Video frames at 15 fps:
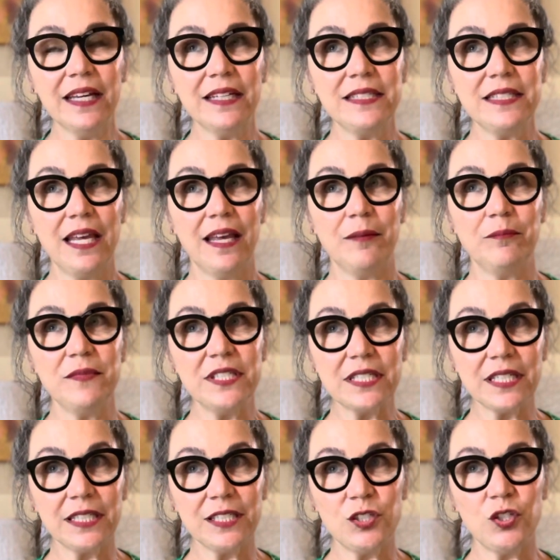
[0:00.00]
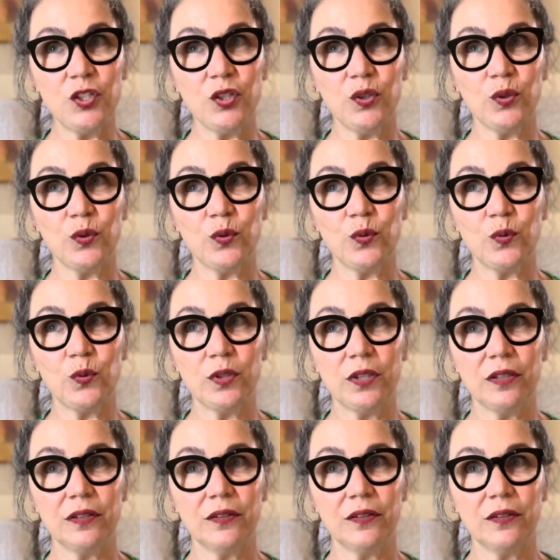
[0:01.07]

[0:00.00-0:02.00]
attempted to